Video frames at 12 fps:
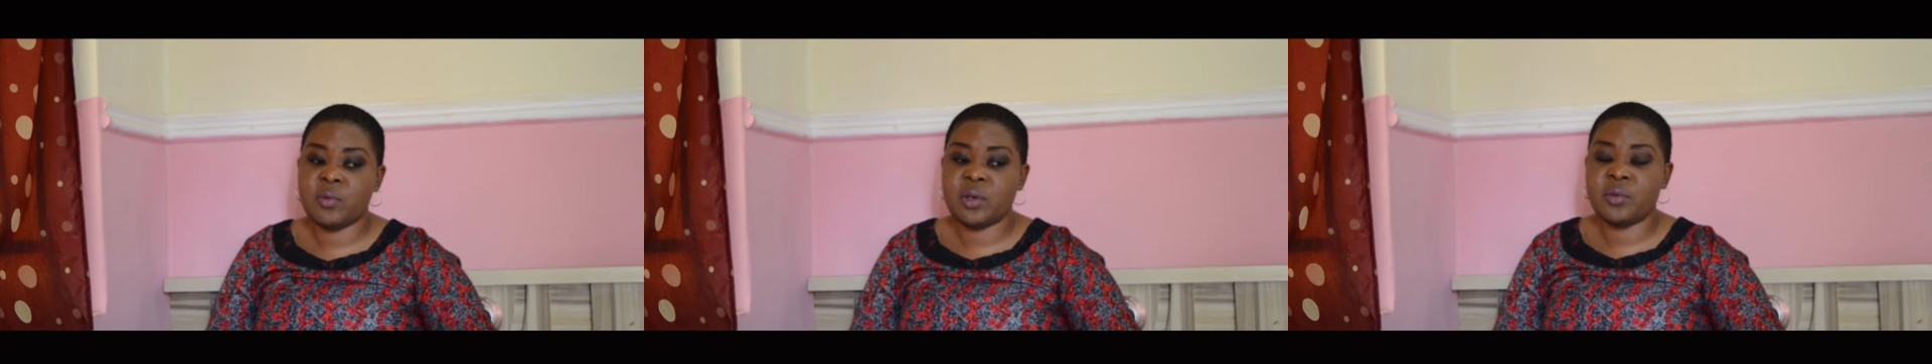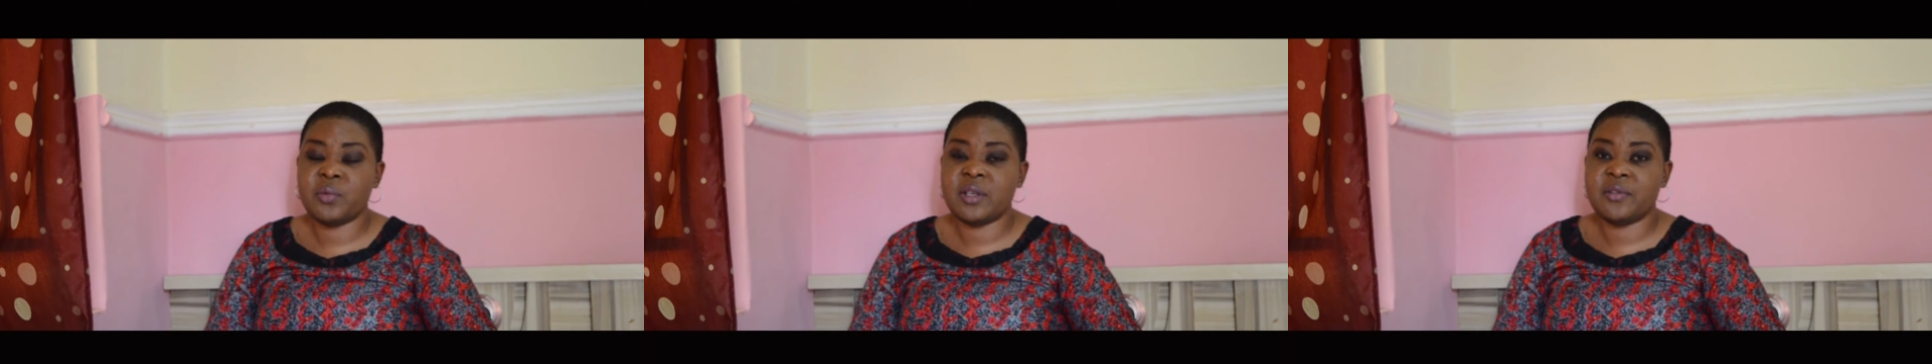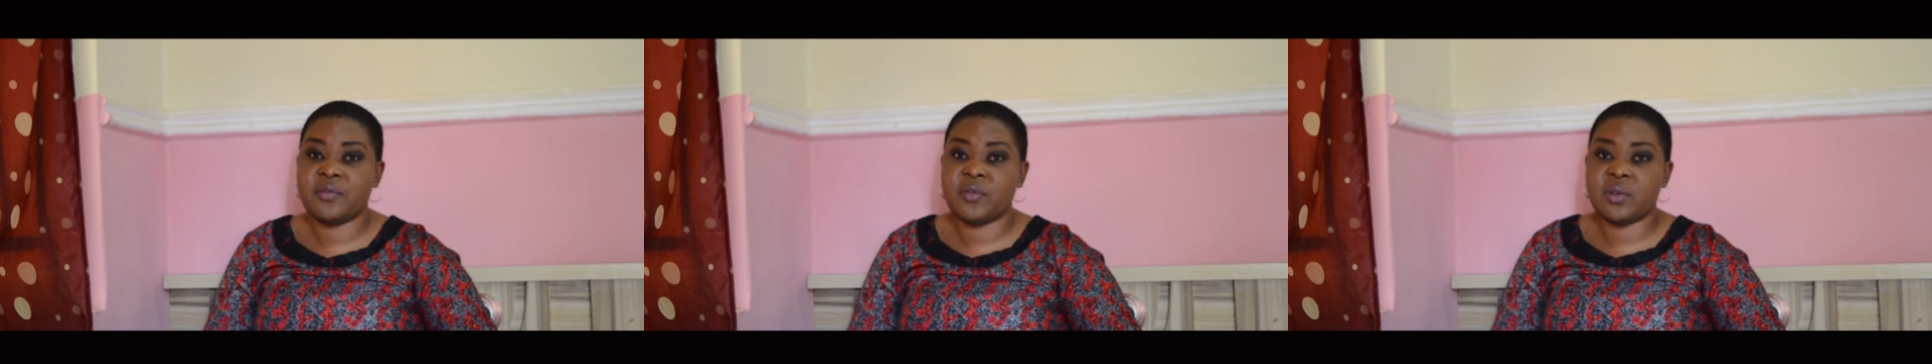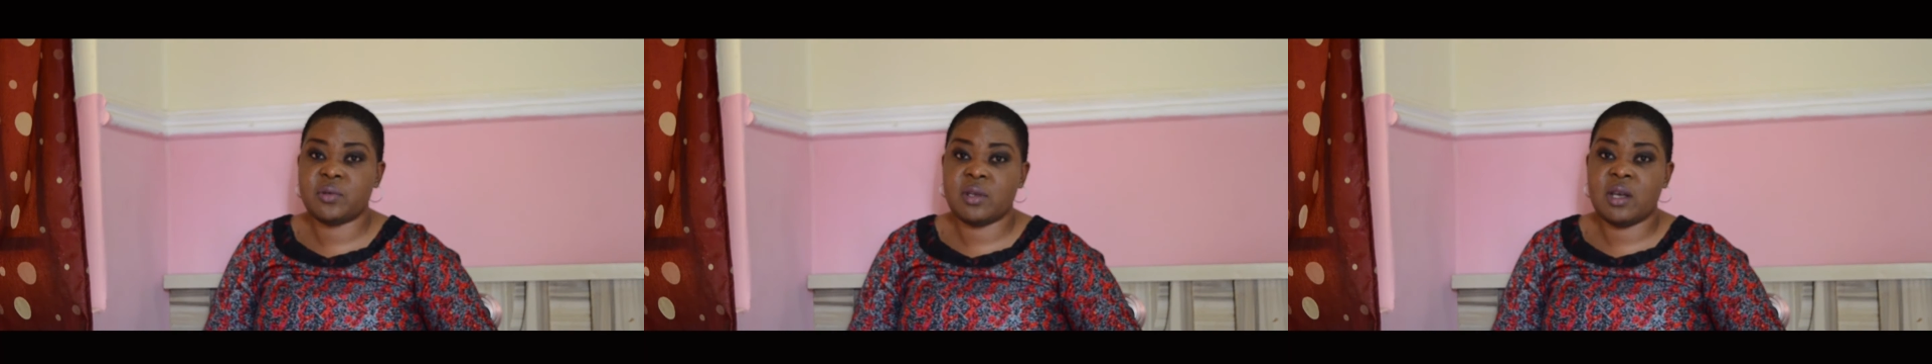really
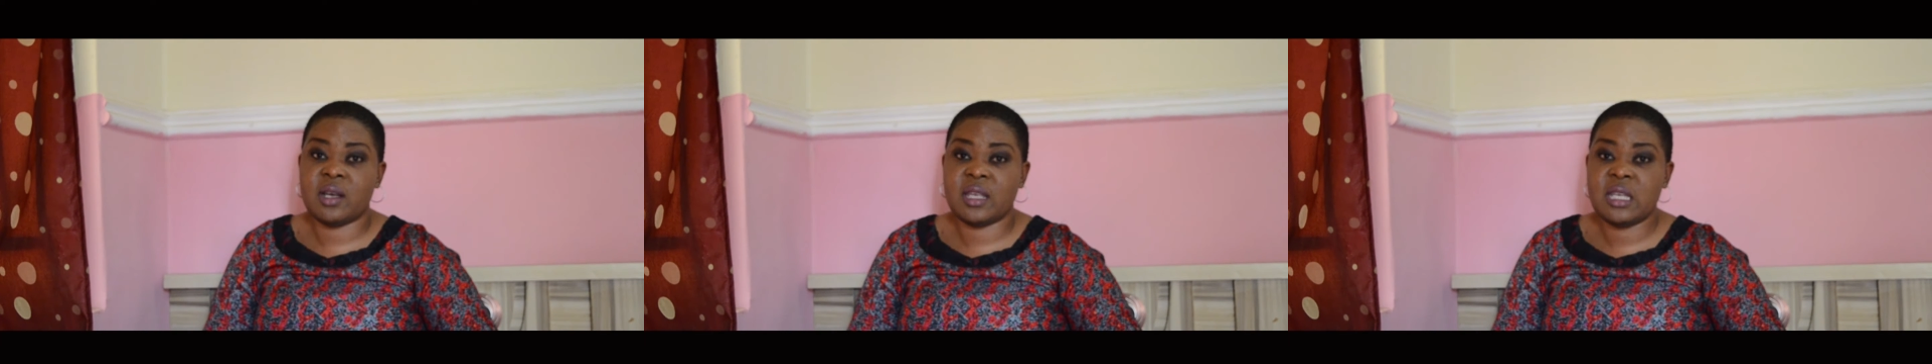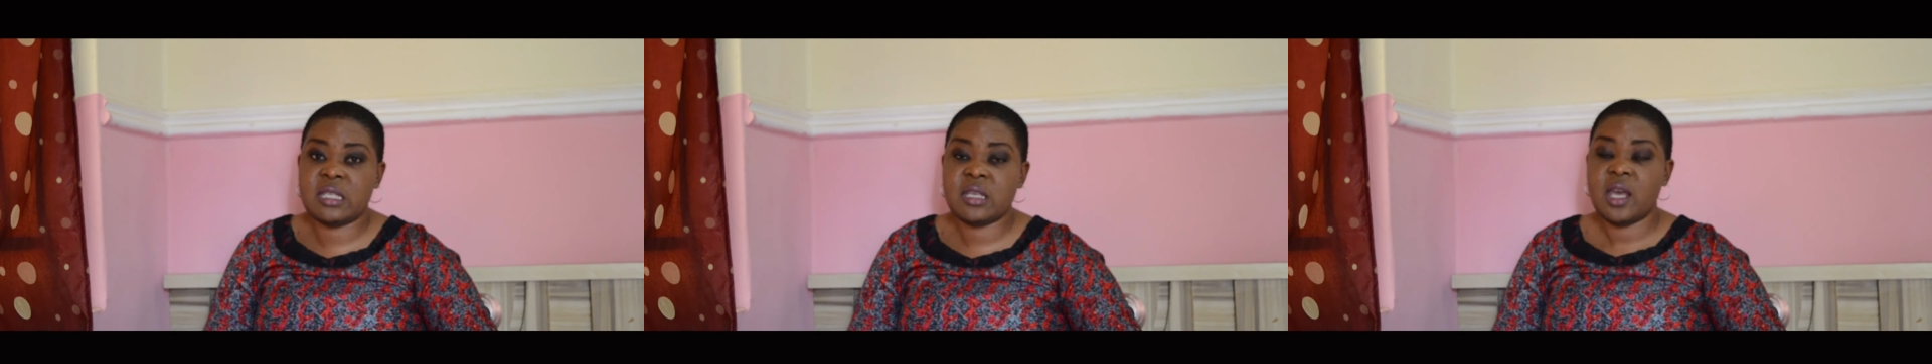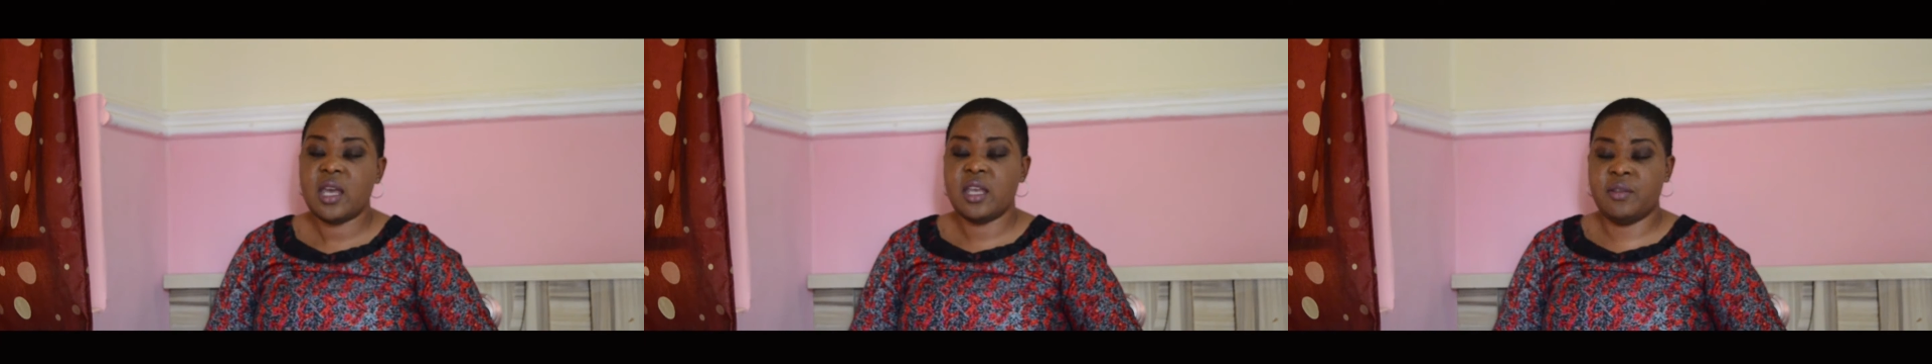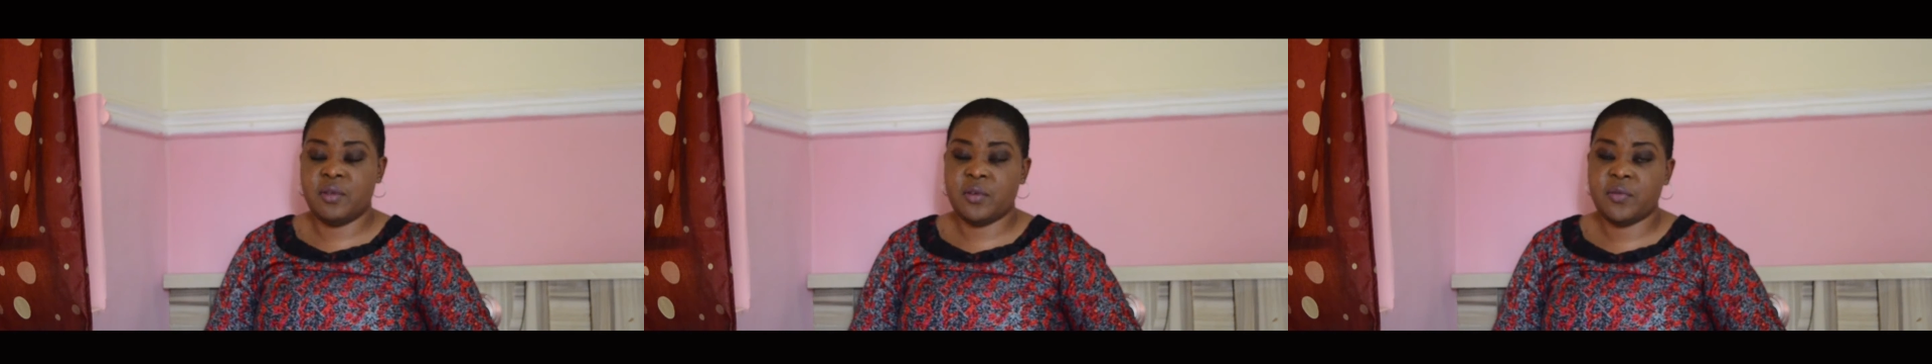friends with our kids.
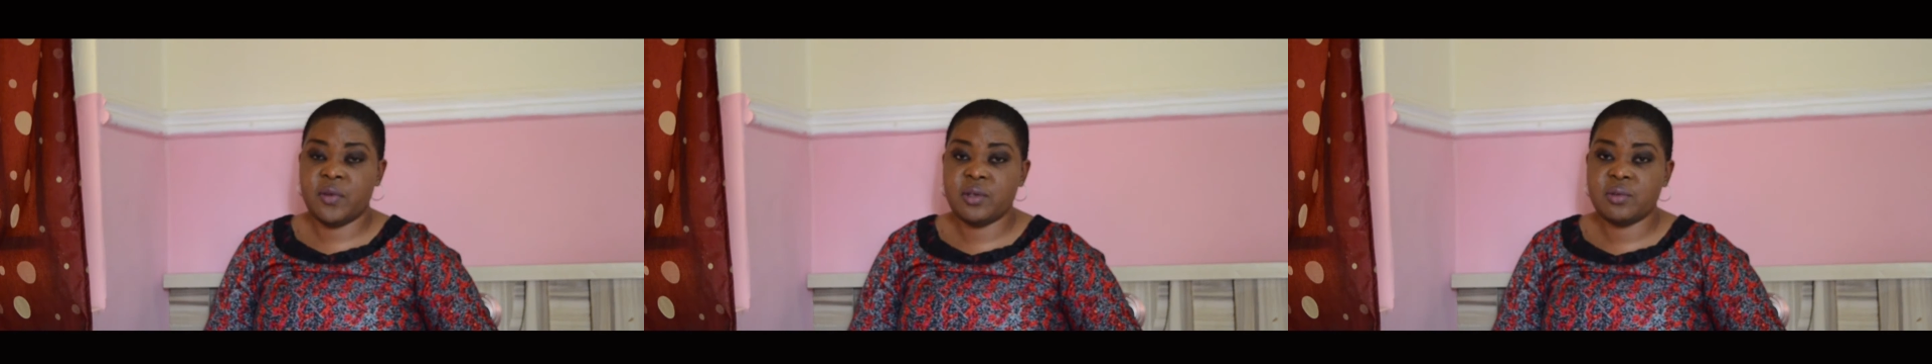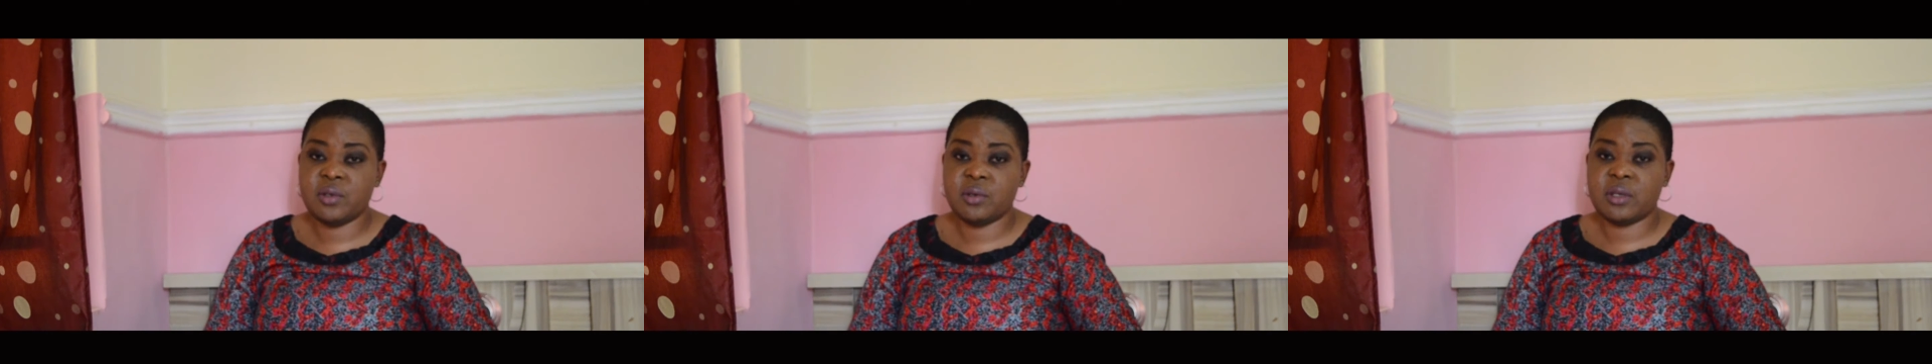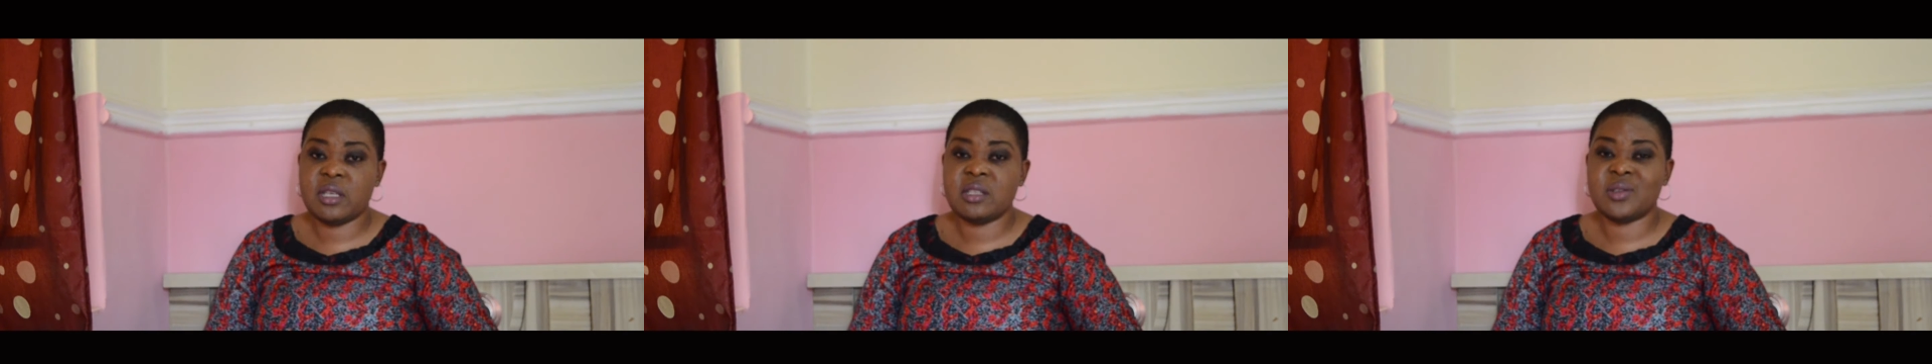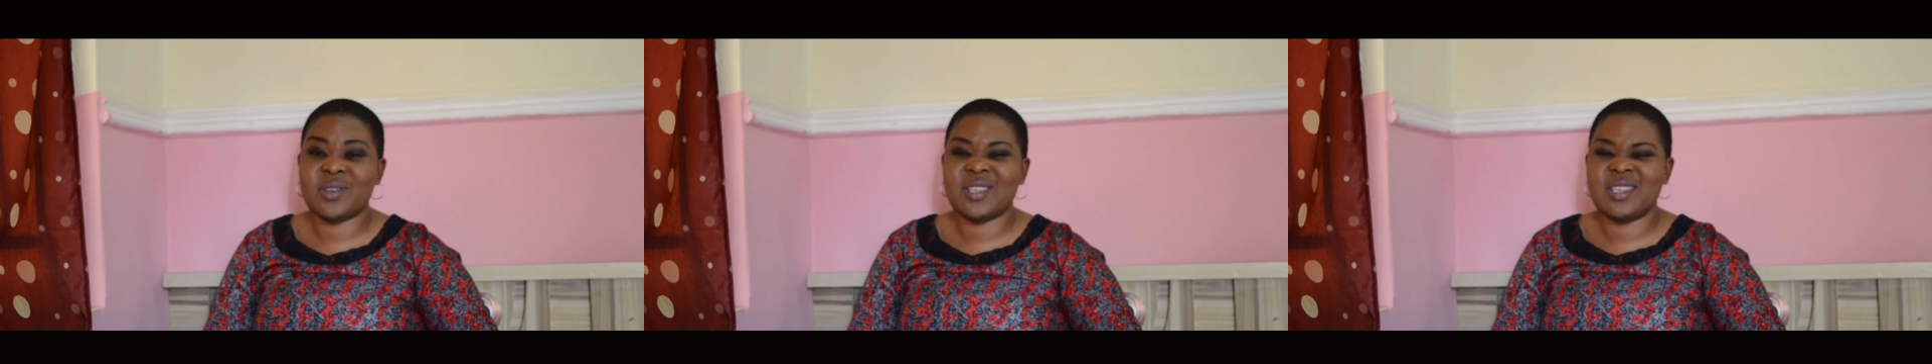If you're friends with your
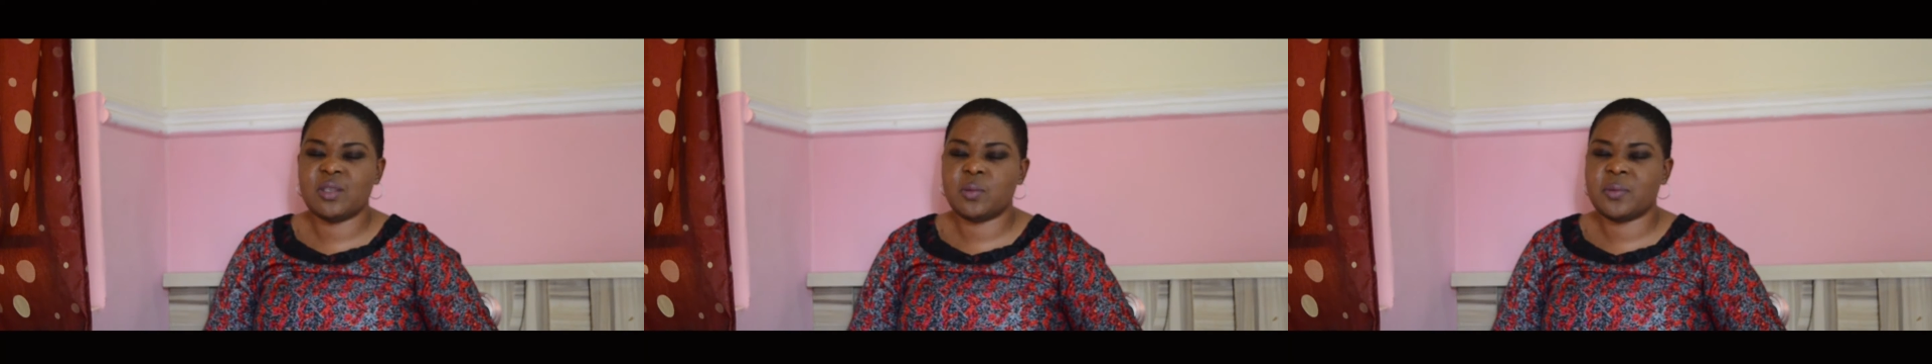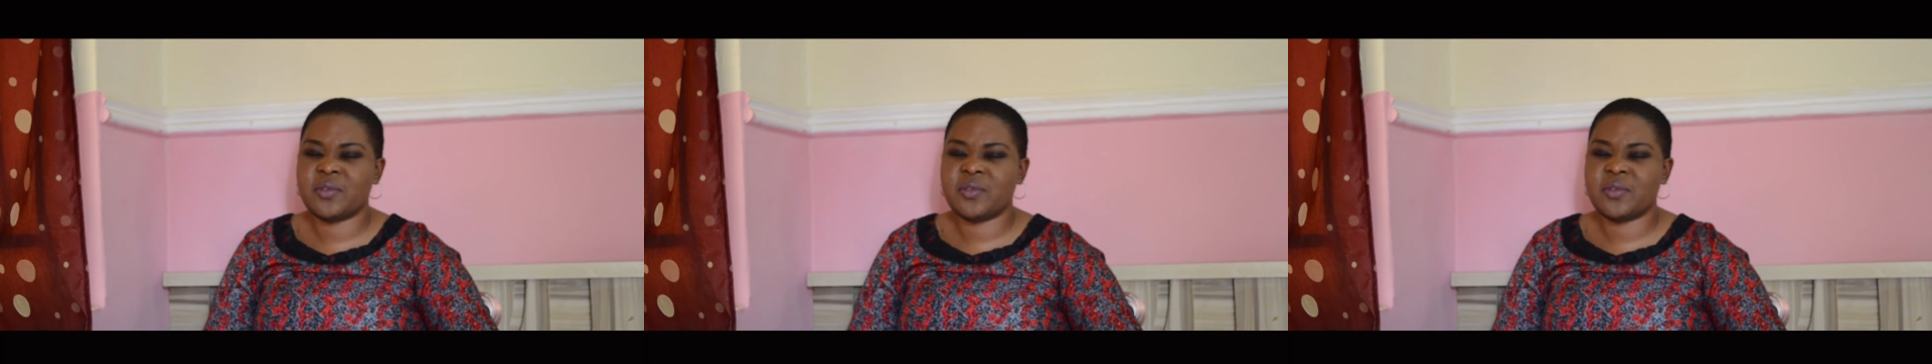kids will be